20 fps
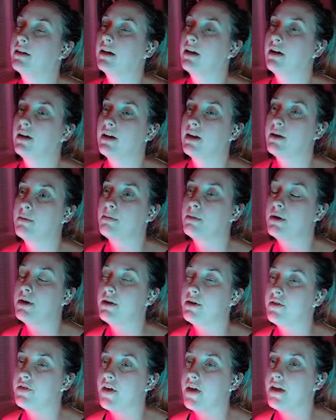caught up
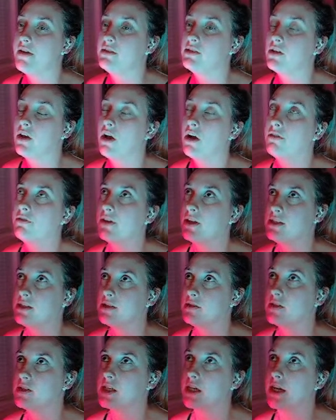on an
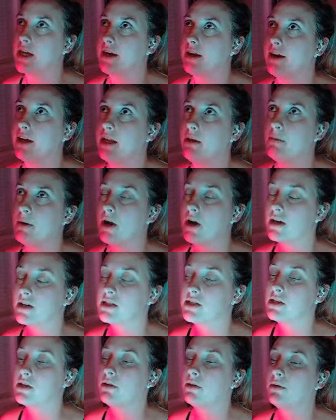offensive security box.
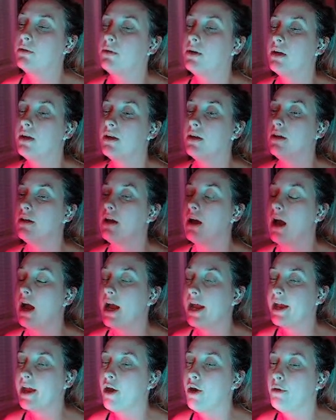So
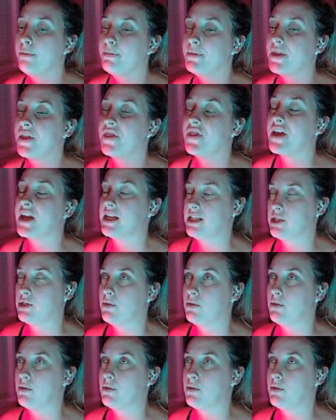I hope that this